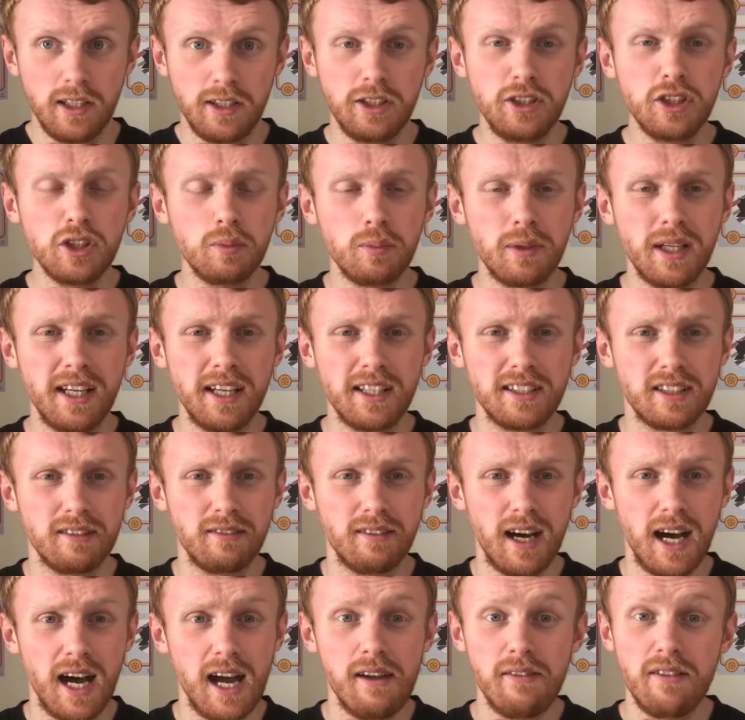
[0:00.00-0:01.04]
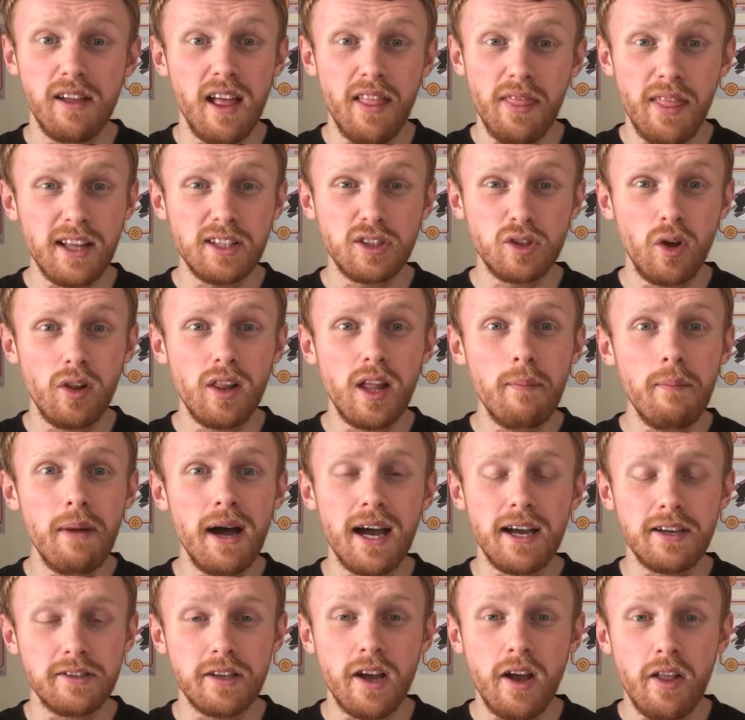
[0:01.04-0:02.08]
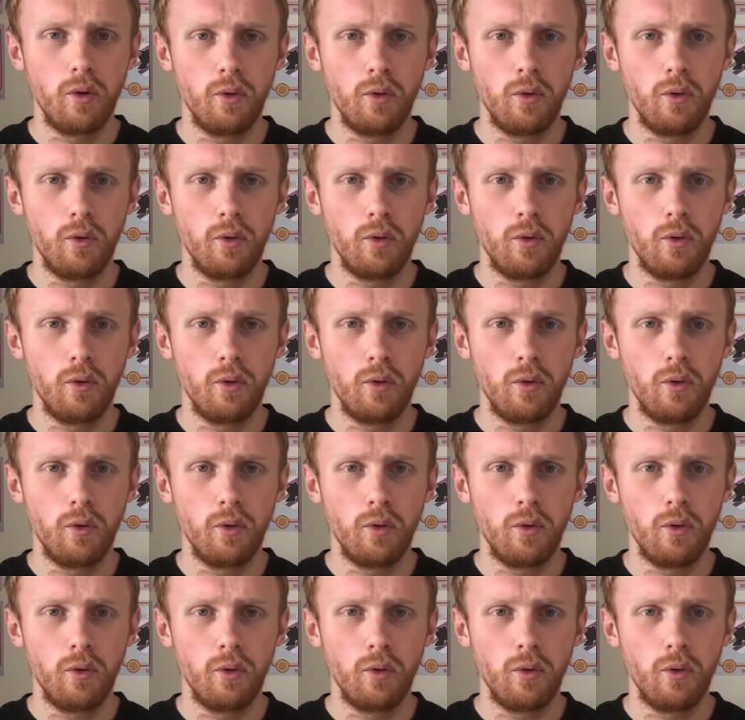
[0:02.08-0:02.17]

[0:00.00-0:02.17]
you're just playing to survive. That's all that matters.